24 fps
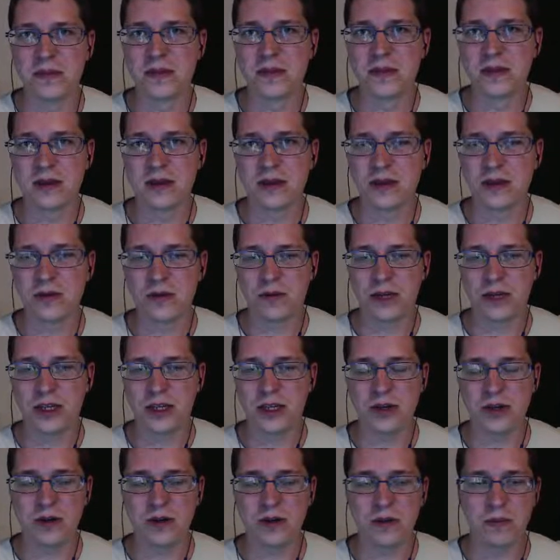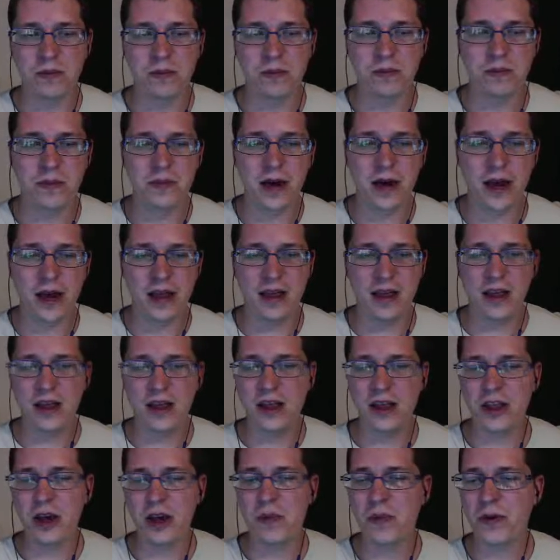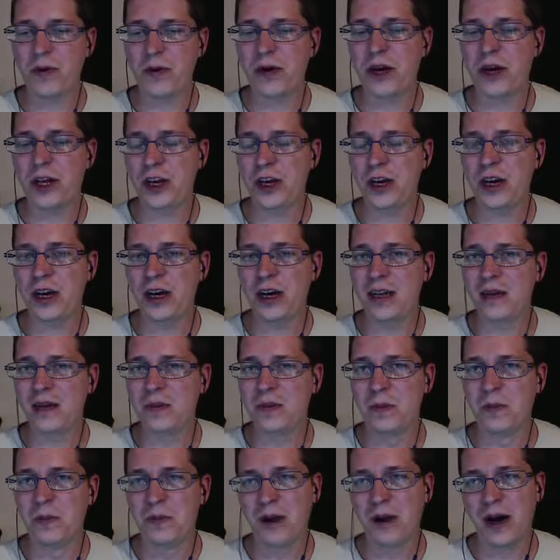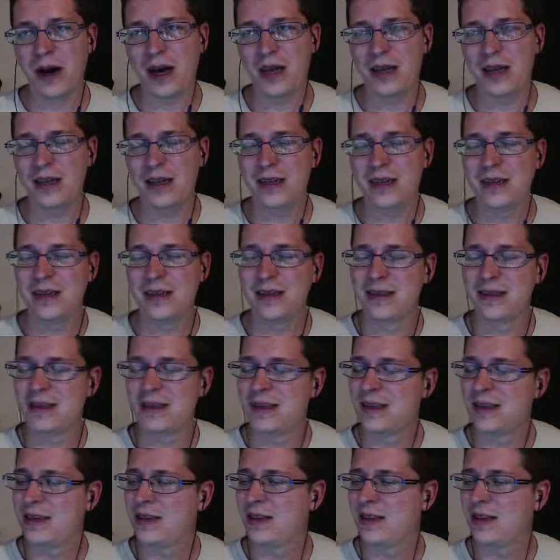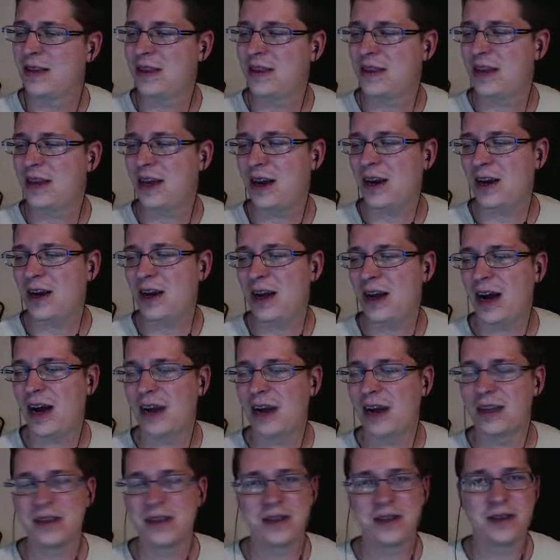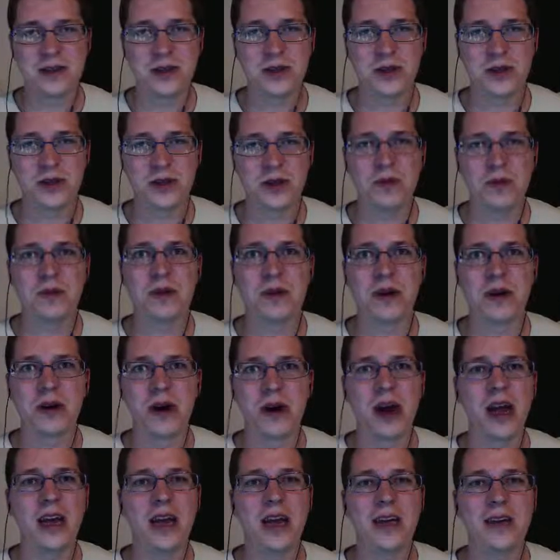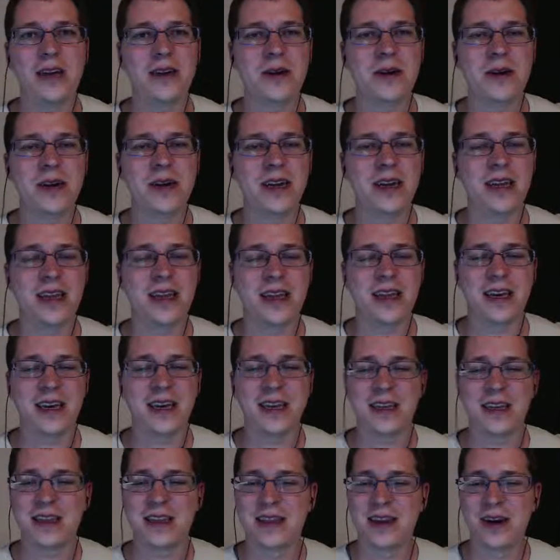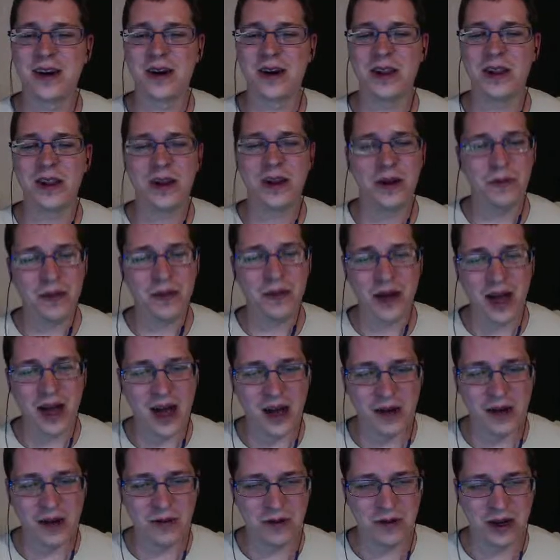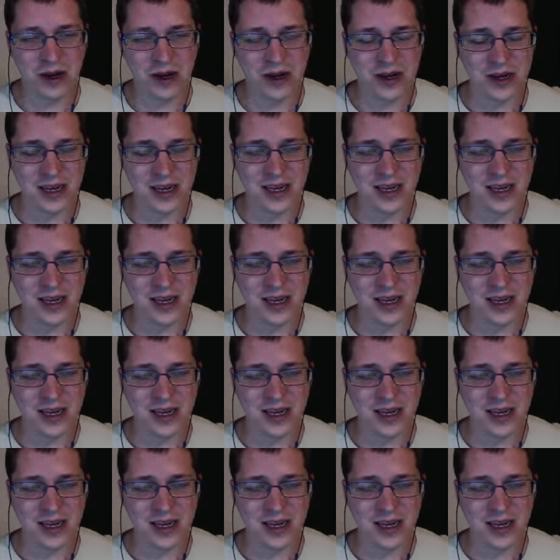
to redo them. I think that they're pretty good, but they're not super great or anything. They're a little bit awkward looking.